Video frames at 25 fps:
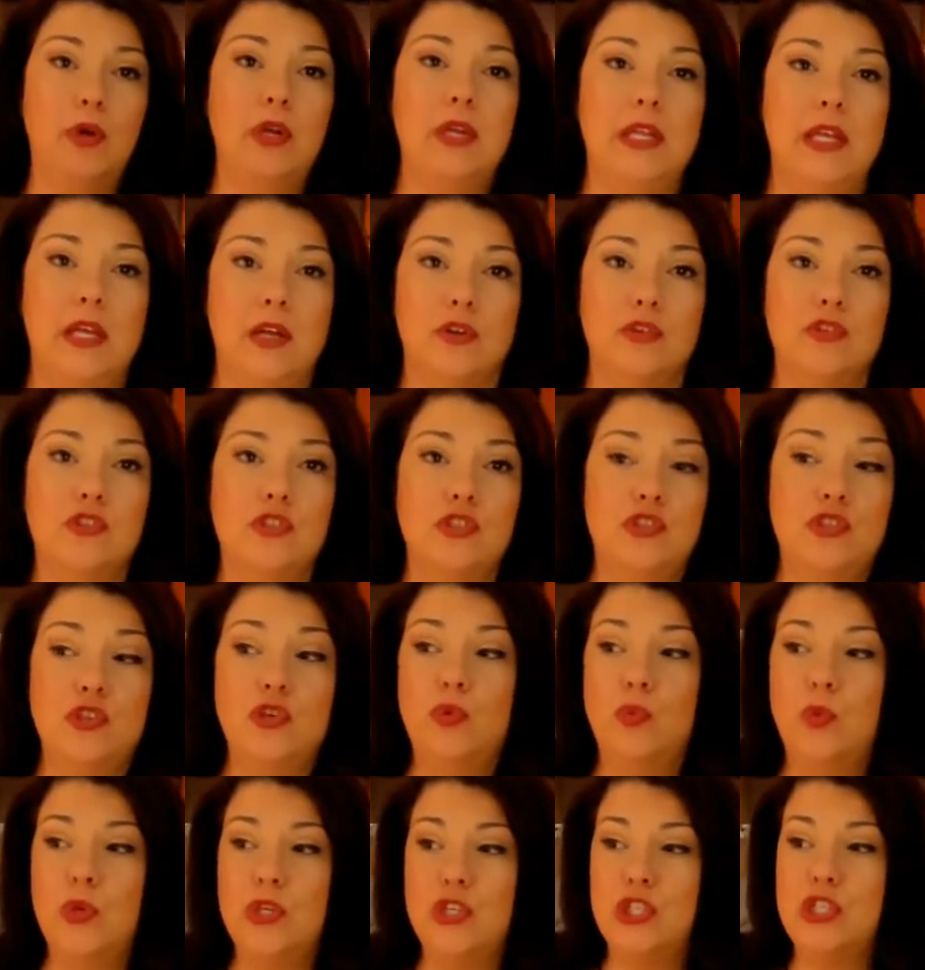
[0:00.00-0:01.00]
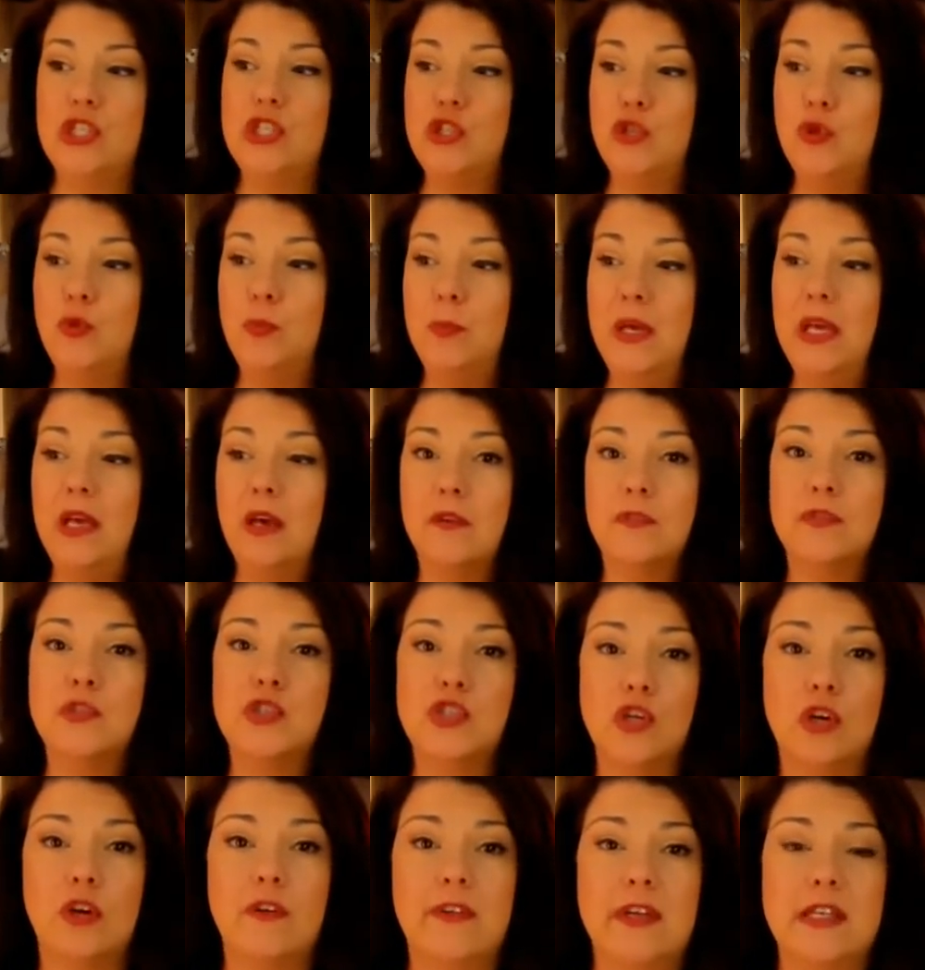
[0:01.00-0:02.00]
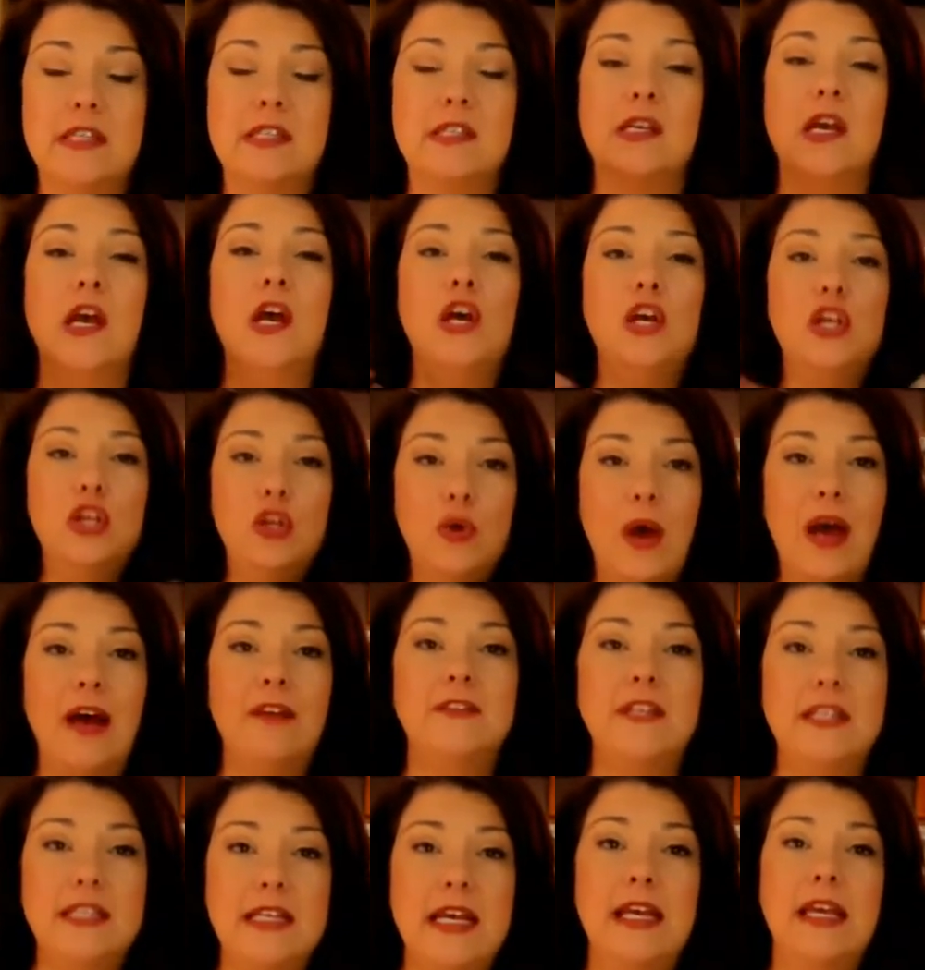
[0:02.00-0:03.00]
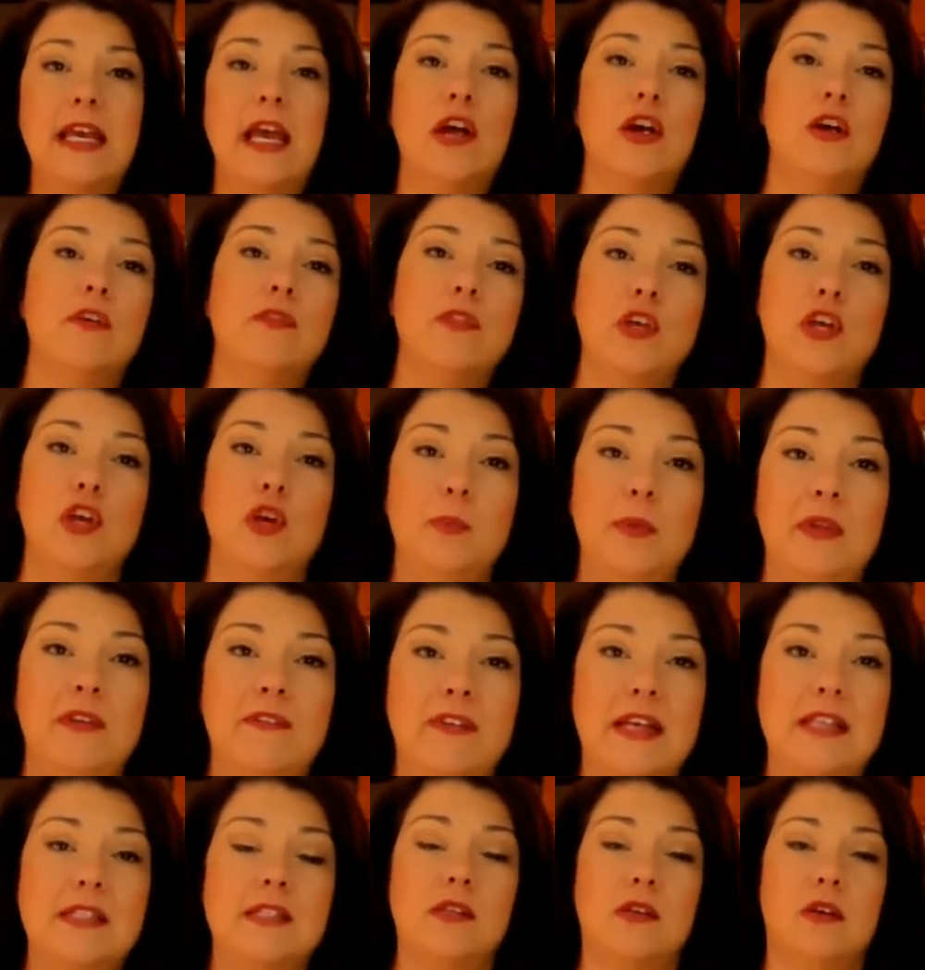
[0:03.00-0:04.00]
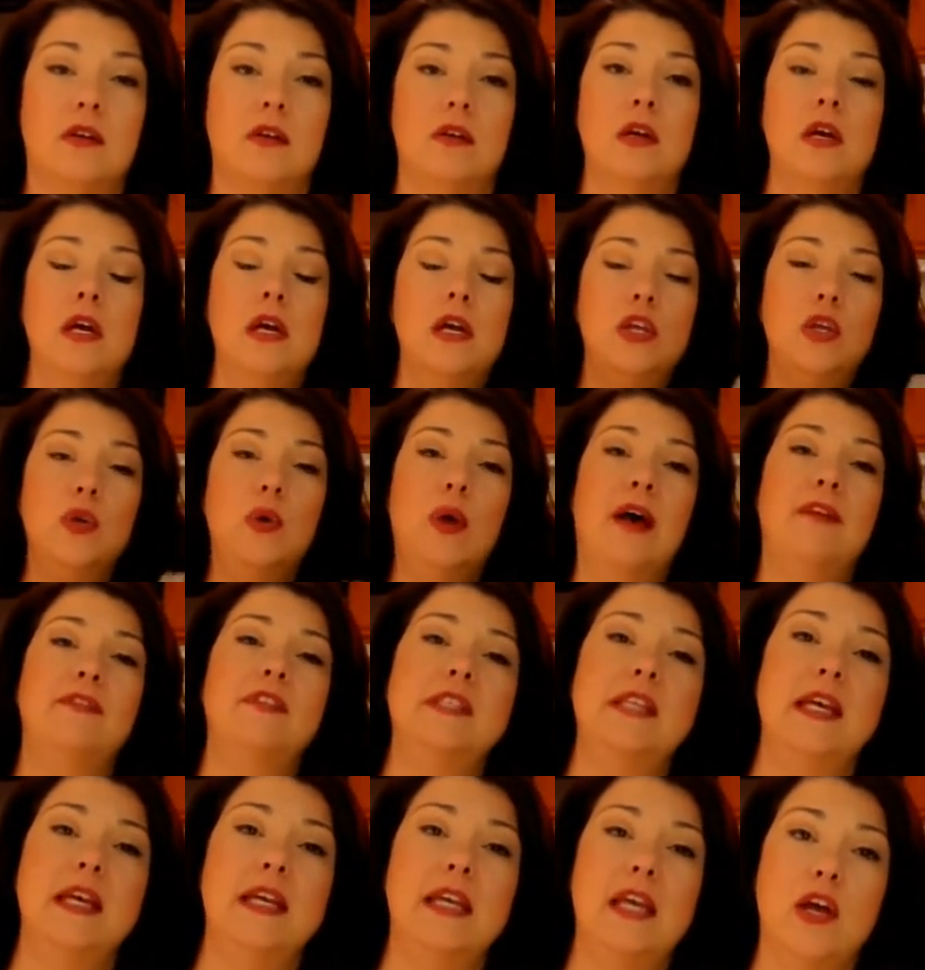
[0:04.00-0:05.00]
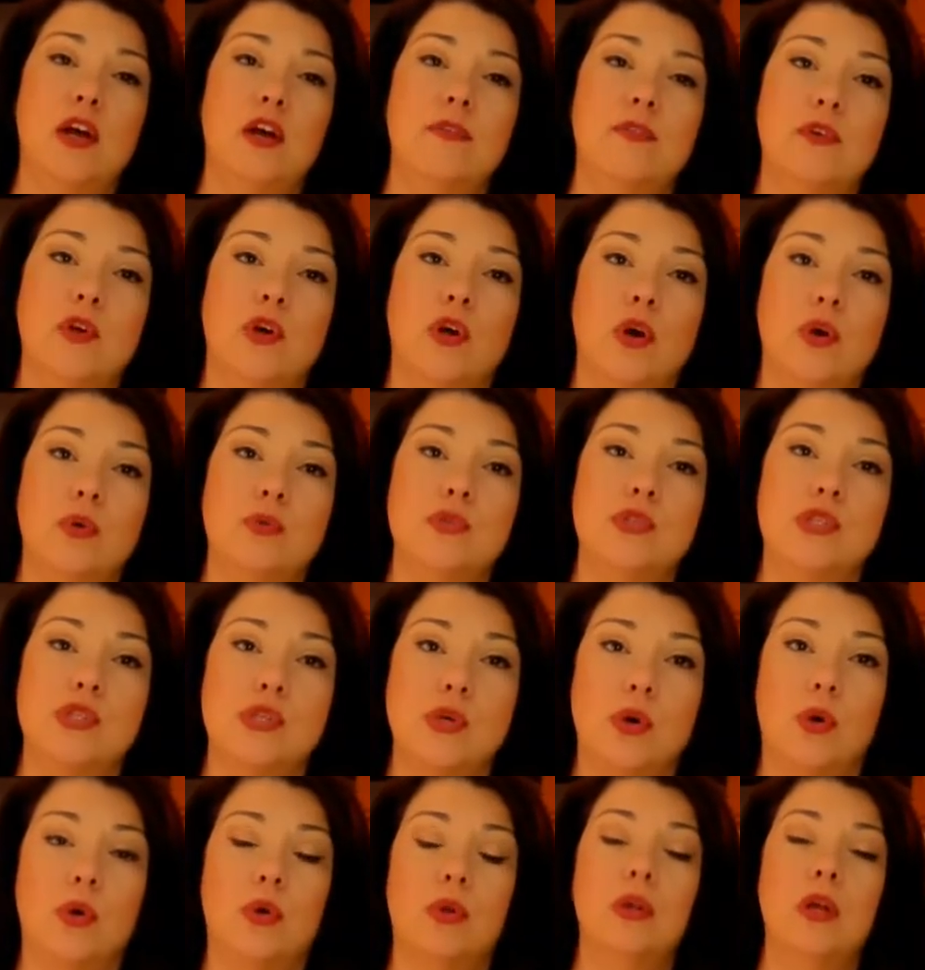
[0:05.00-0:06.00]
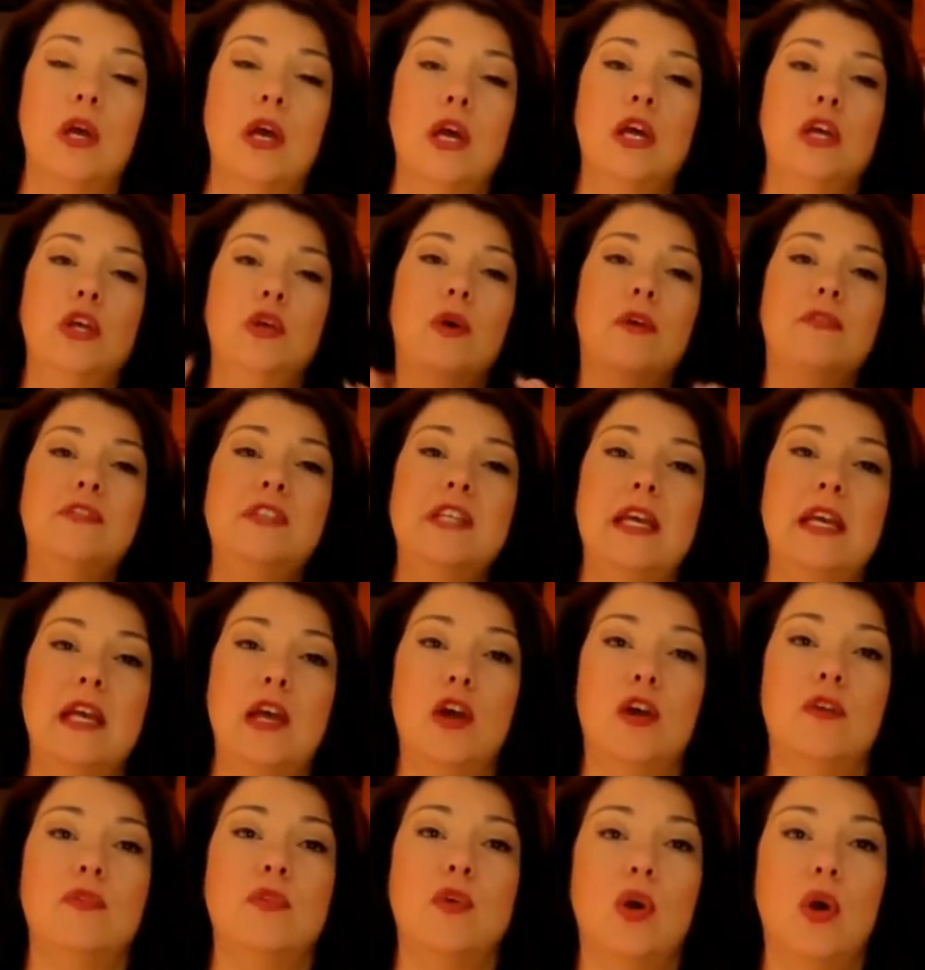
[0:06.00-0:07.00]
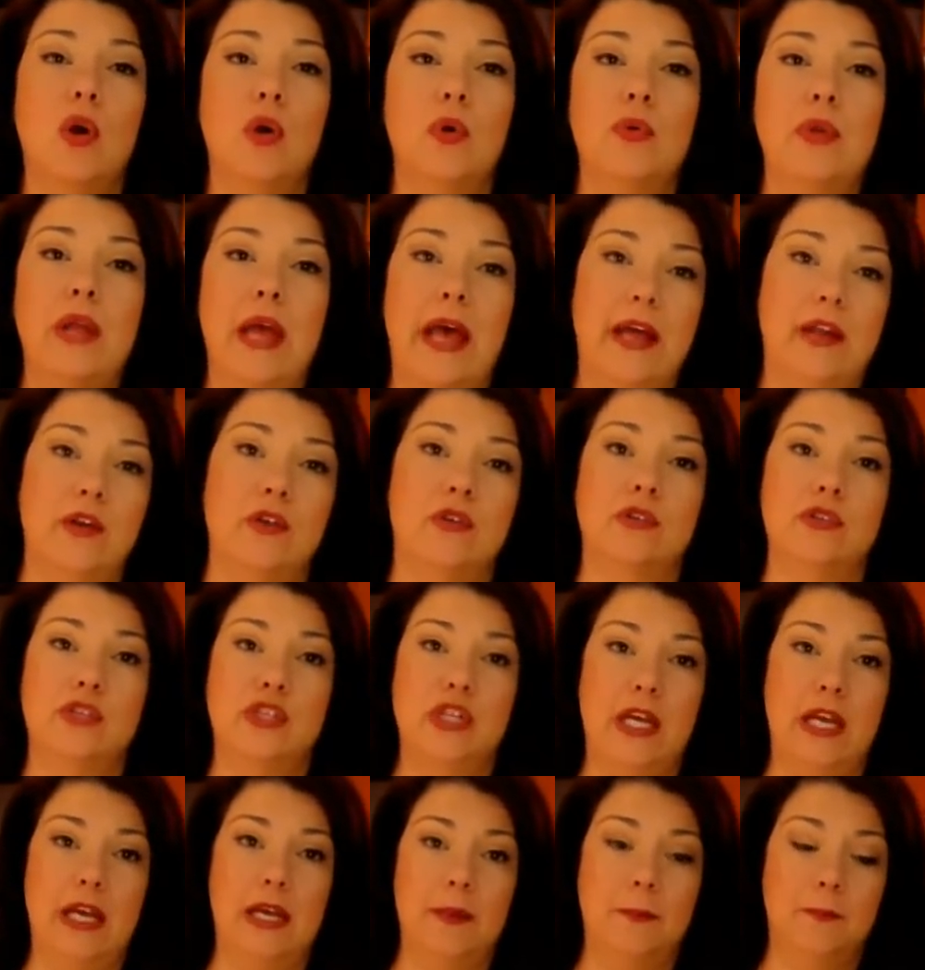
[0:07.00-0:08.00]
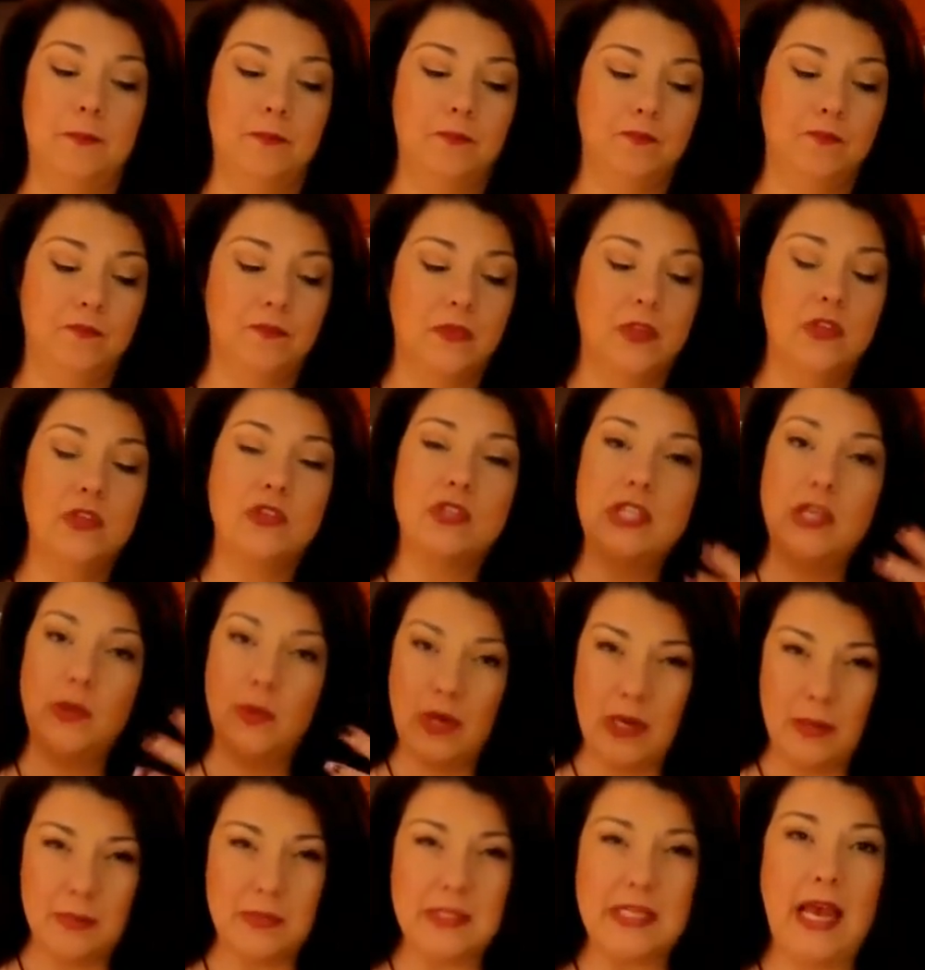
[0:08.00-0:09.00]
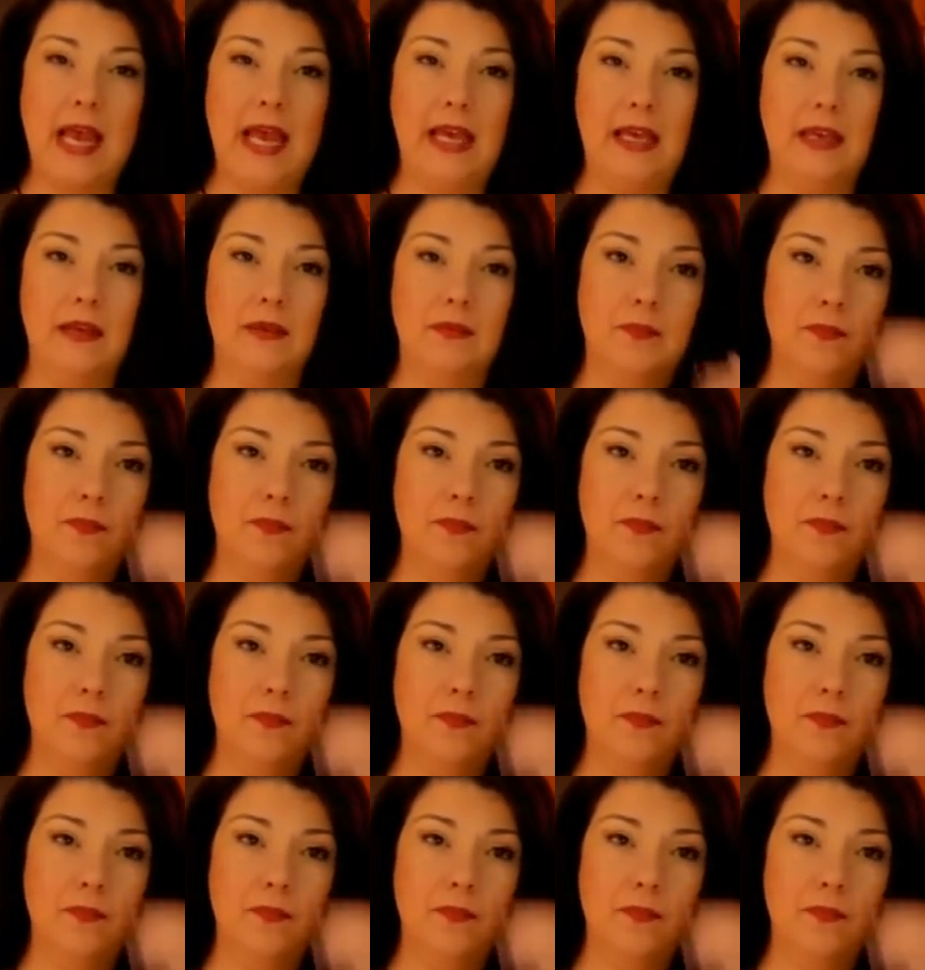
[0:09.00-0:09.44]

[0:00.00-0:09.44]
here to do, which is to be of service, you have to take care of the human vessel. You have to take care of your own soul. You have to take care of your own energy. You see what I'm saying?